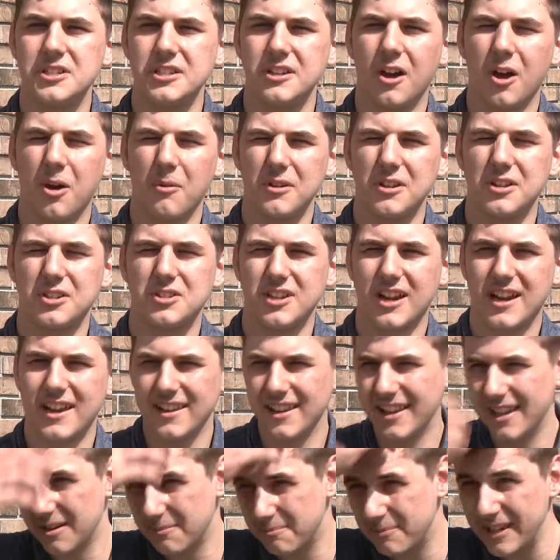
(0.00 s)
she'd always try
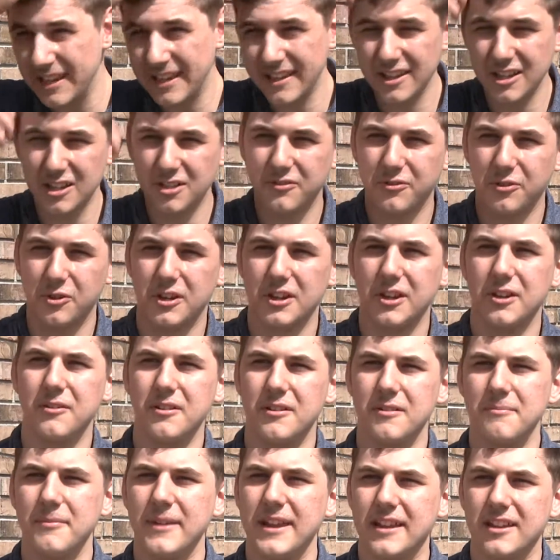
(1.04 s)
like being there for
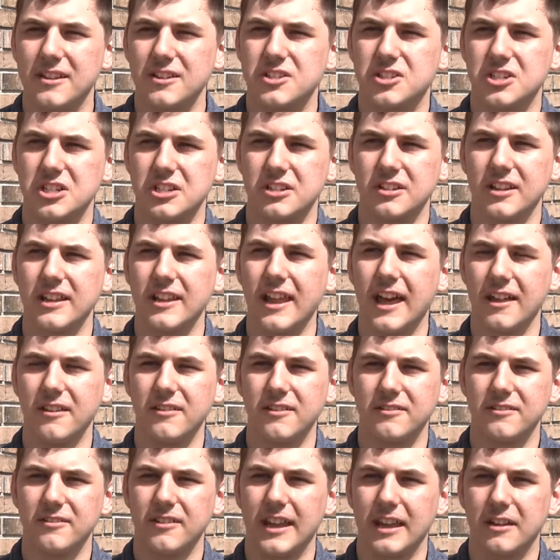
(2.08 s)
you and making sure
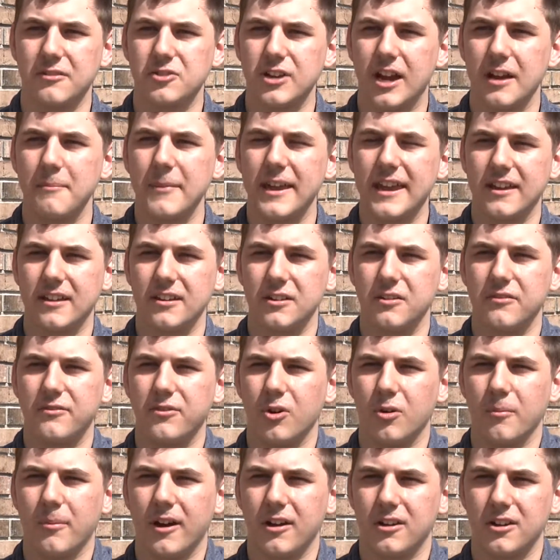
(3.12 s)
that like try making you
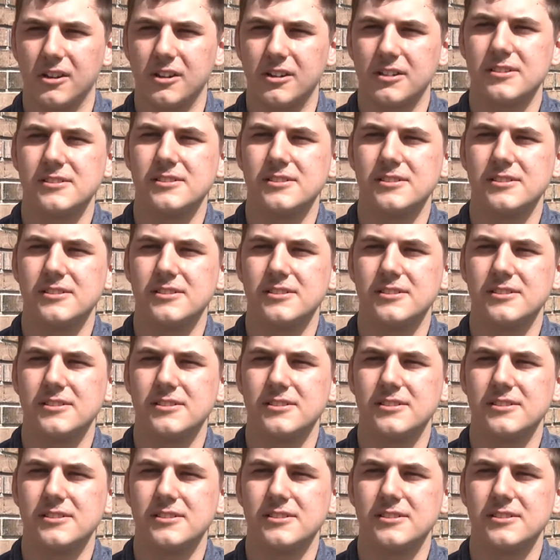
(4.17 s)
feel better.